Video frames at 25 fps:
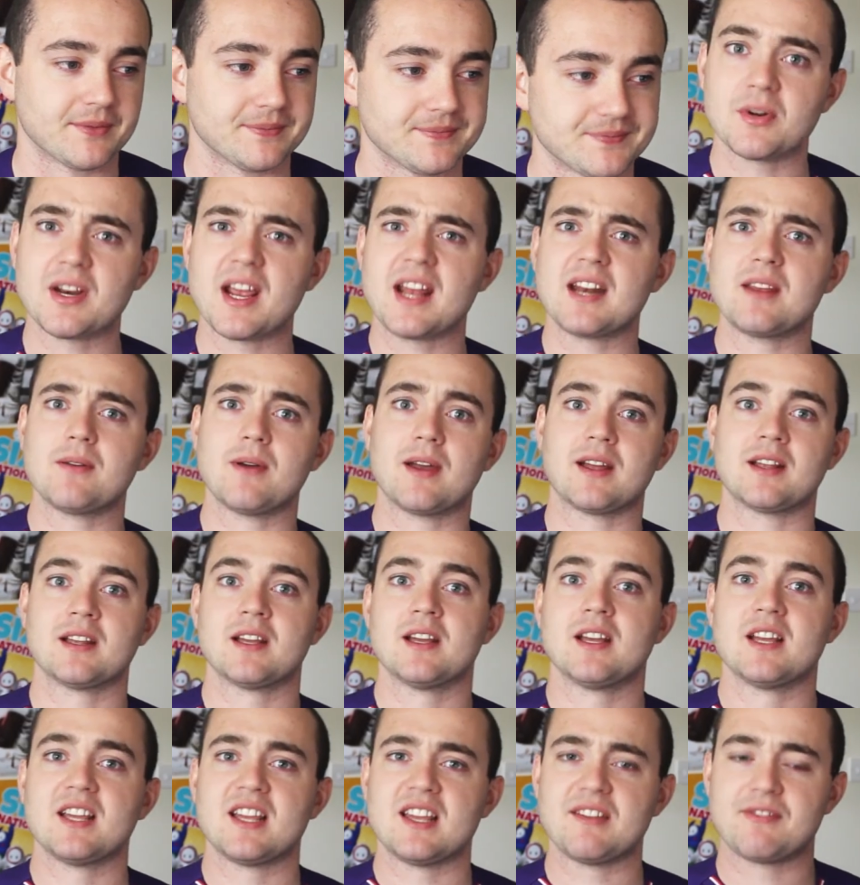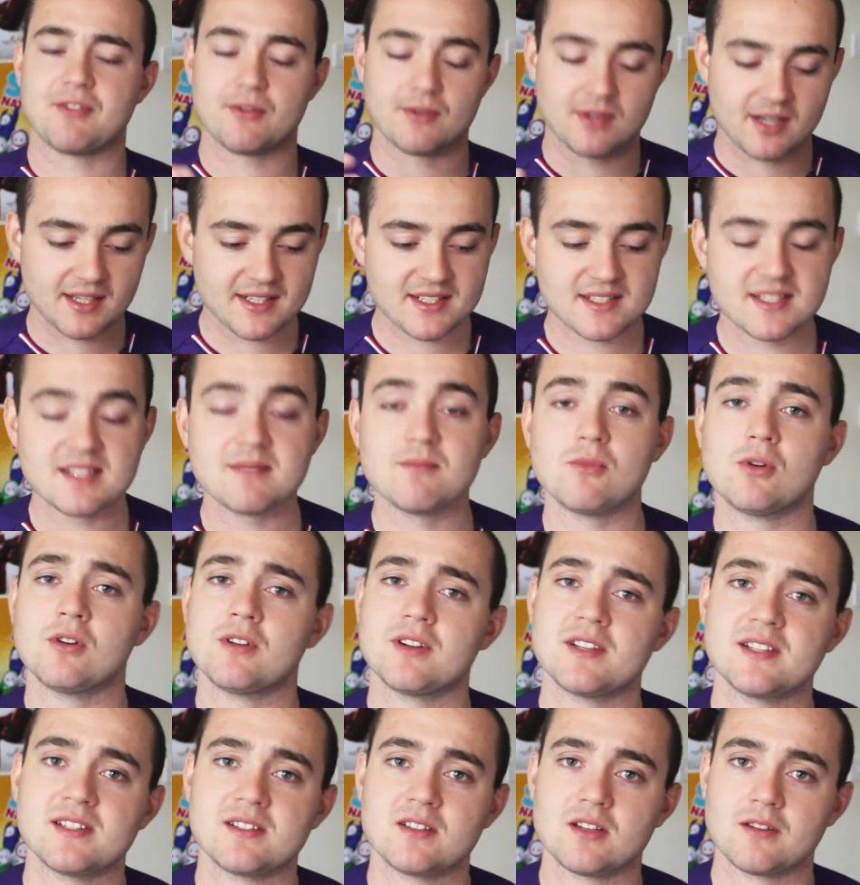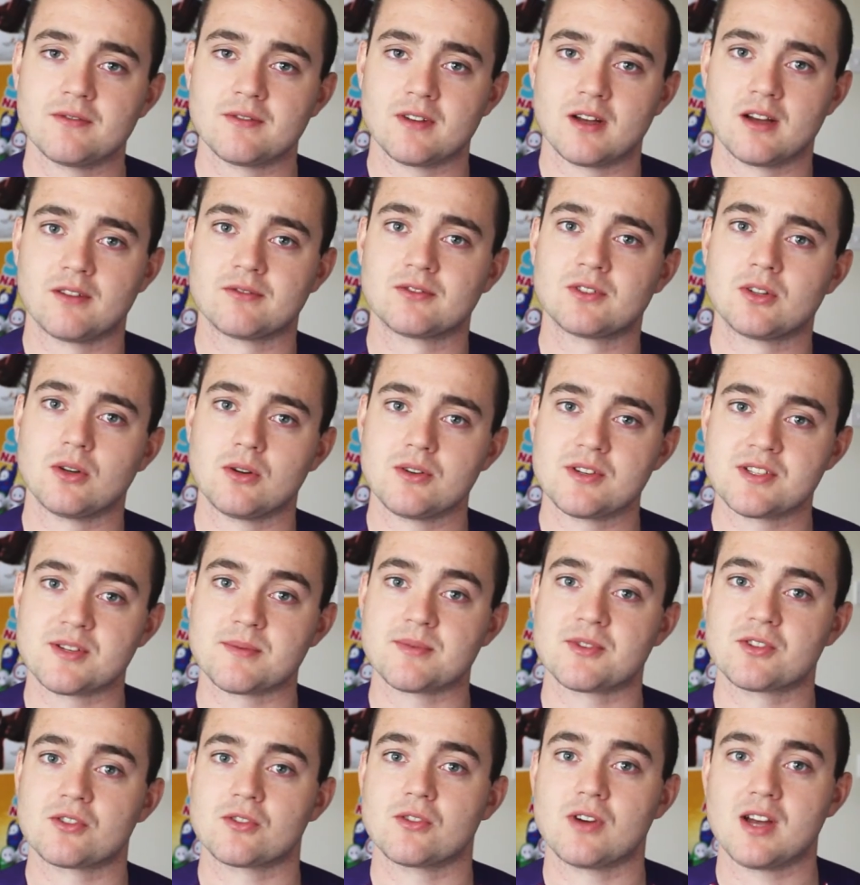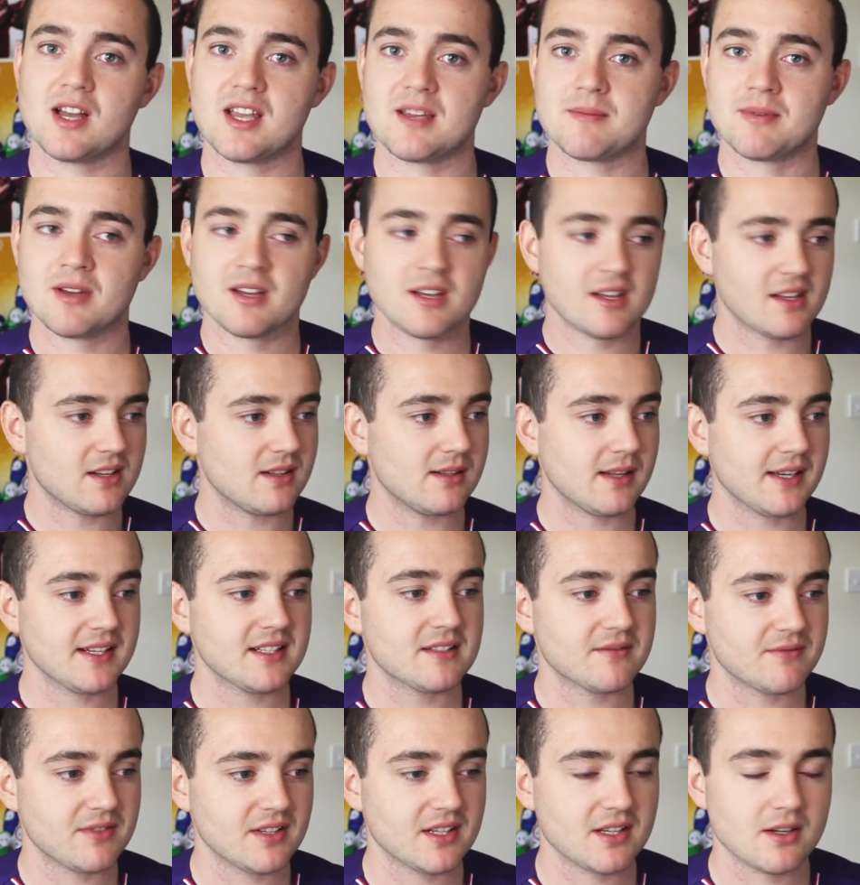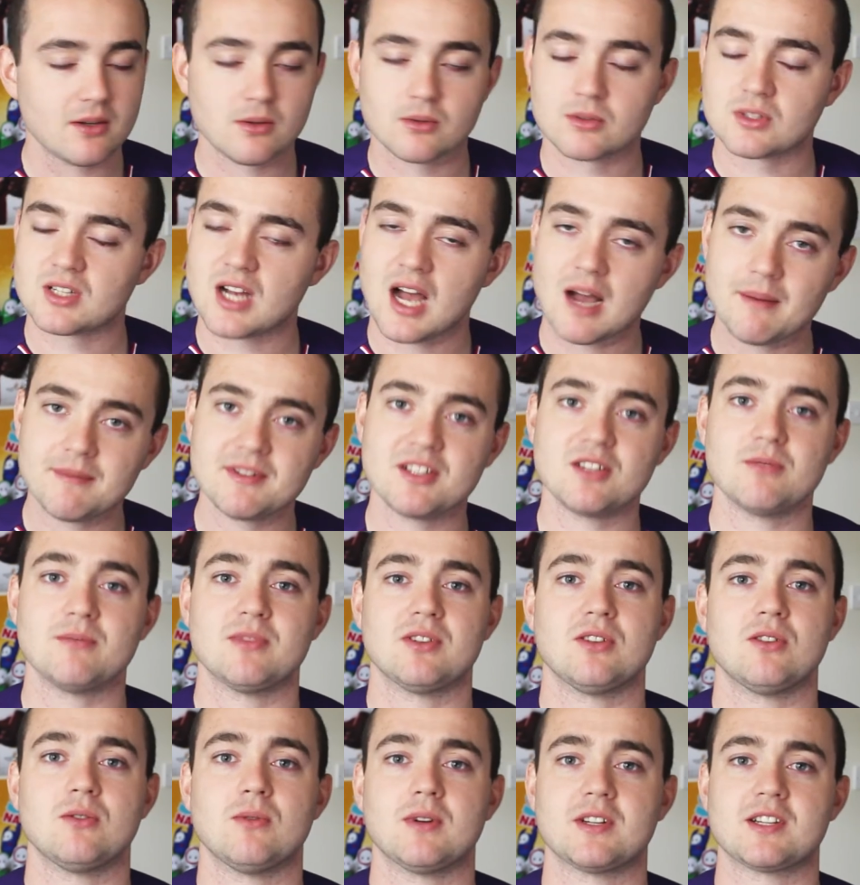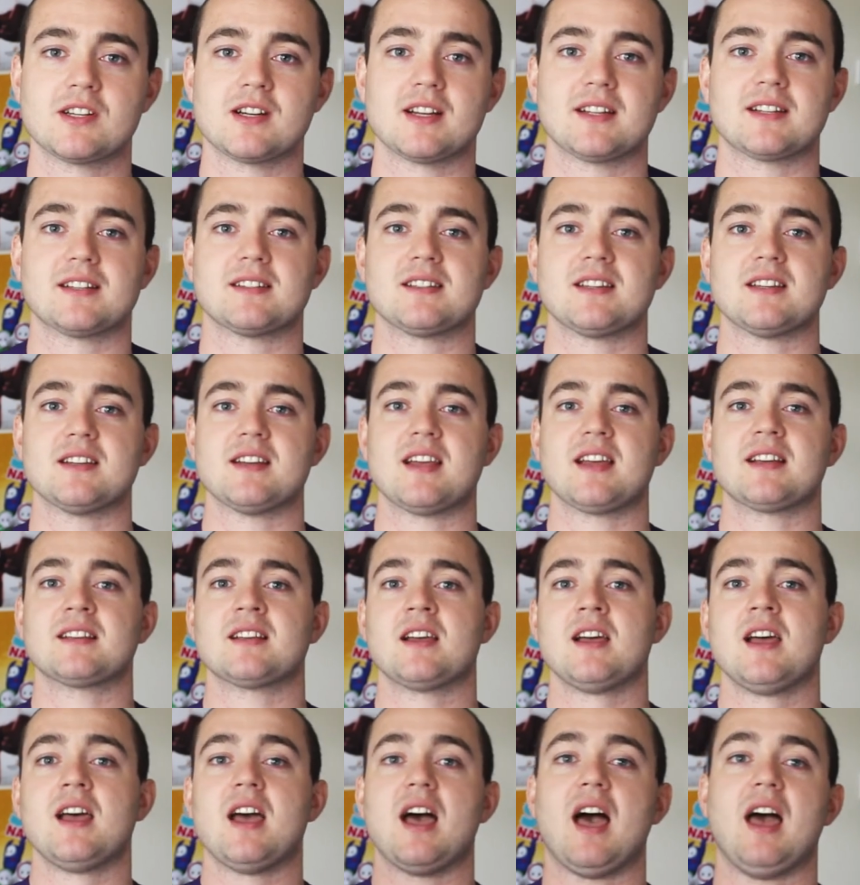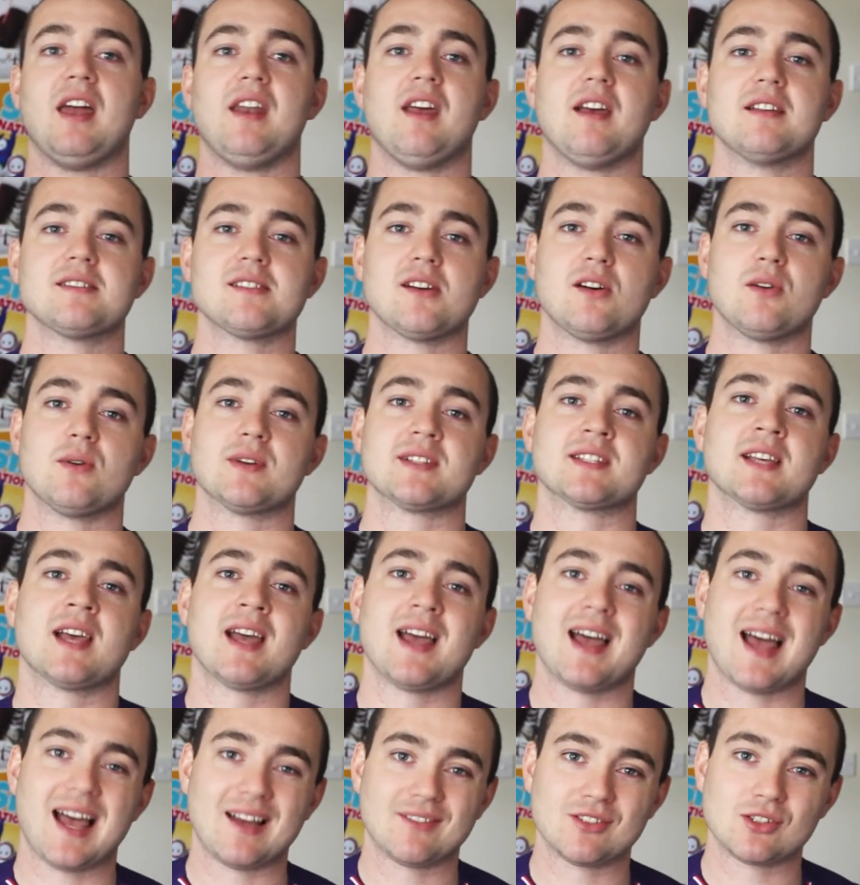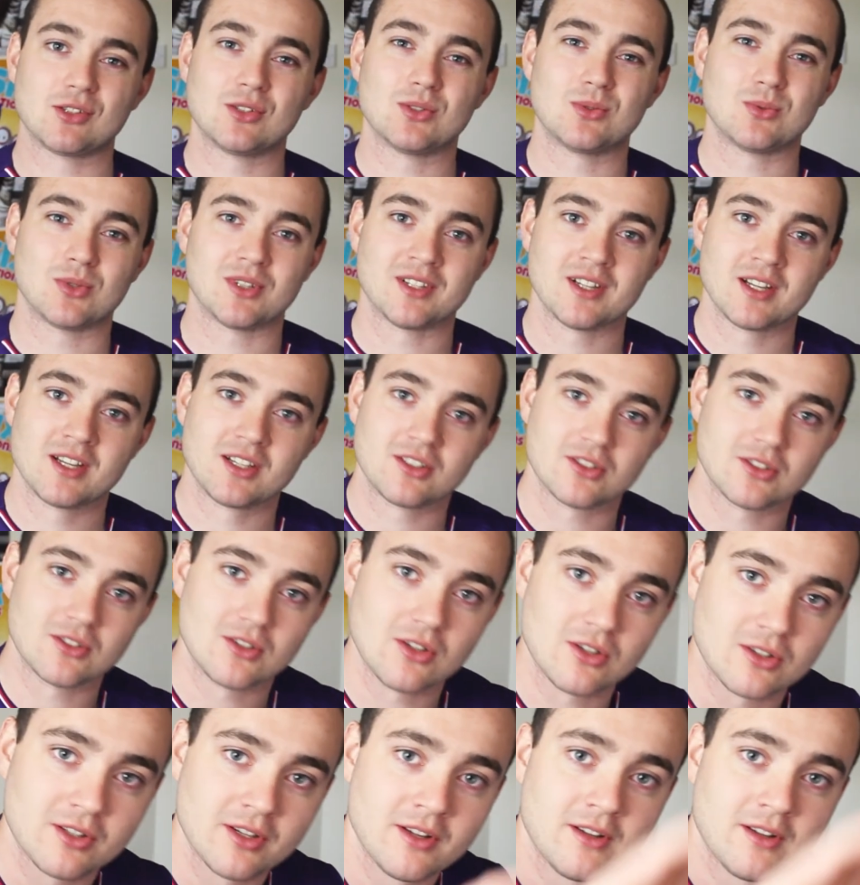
But anyway, if you'd like to see more of this stuff, of course, subscribe, like the video, comment down below what you'd like to see next, and as always, have a good one. Good luck.